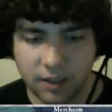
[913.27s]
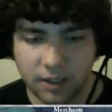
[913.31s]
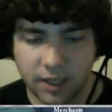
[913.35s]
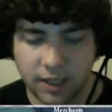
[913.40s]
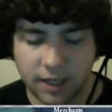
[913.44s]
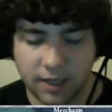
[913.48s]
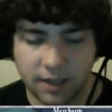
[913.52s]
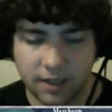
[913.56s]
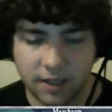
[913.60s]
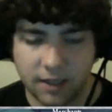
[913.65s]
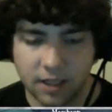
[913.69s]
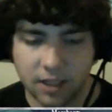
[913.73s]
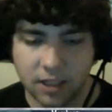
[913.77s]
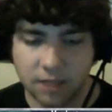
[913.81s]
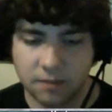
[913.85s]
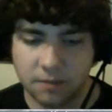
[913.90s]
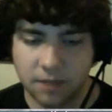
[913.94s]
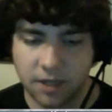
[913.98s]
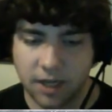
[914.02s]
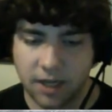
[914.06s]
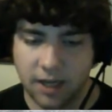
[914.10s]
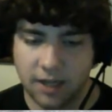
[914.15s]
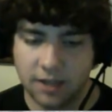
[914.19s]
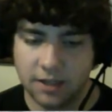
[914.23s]
Yeah, they got some
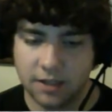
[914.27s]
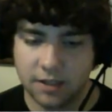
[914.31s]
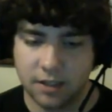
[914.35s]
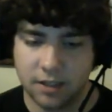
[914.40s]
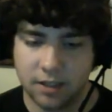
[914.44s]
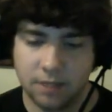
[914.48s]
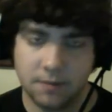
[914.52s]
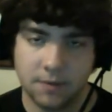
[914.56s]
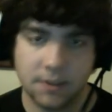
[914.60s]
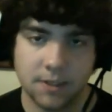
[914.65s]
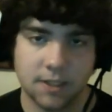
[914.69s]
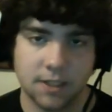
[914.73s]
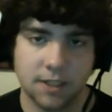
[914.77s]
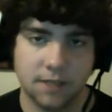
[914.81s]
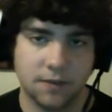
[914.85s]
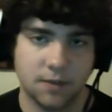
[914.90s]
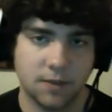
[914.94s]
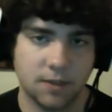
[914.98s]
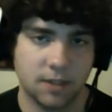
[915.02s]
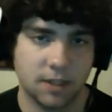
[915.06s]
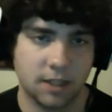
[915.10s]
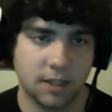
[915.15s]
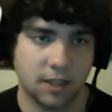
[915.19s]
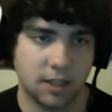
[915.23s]
cannons on them and stuff, so
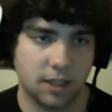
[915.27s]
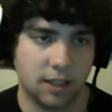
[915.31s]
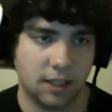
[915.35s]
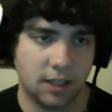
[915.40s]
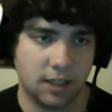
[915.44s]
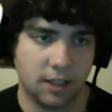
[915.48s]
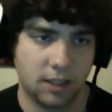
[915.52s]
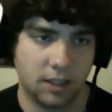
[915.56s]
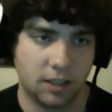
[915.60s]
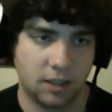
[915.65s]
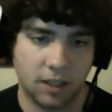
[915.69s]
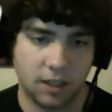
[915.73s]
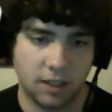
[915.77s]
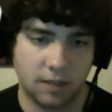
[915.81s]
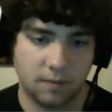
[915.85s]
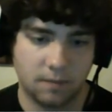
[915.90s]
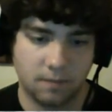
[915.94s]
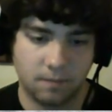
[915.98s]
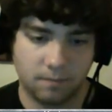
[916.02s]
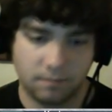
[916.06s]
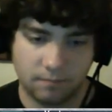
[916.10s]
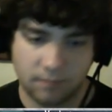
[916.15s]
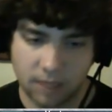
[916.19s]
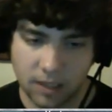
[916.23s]
it's not the like,
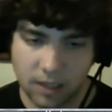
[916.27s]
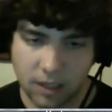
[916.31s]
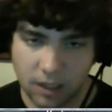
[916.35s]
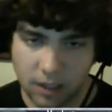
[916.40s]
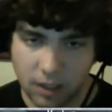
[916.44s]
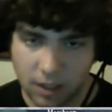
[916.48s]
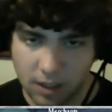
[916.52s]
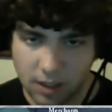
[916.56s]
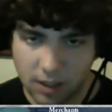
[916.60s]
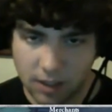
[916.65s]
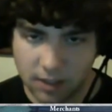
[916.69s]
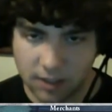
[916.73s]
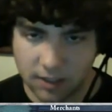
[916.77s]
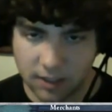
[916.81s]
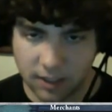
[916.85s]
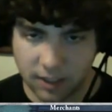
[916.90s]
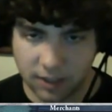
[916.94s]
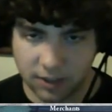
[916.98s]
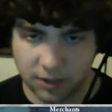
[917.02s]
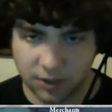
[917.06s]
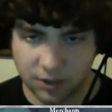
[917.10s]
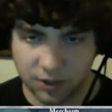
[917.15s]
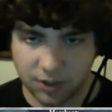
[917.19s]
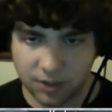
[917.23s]
it's not like
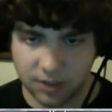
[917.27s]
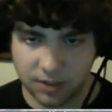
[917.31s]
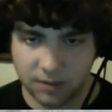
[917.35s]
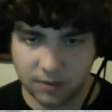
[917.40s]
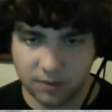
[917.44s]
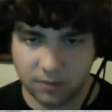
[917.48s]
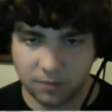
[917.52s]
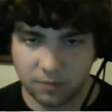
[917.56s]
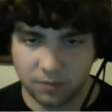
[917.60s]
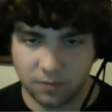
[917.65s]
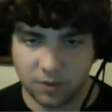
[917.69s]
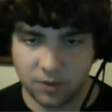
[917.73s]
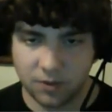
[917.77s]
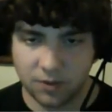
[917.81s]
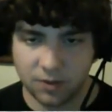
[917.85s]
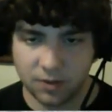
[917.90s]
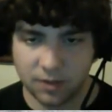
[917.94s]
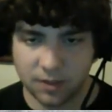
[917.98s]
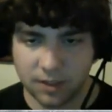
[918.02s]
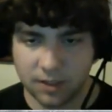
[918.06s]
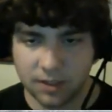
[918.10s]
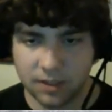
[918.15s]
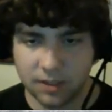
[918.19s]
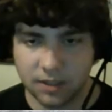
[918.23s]
they're just
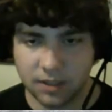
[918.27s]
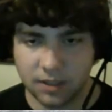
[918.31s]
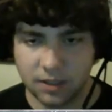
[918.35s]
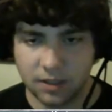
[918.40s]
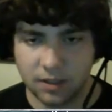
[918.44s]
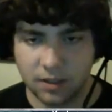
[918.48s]
useless.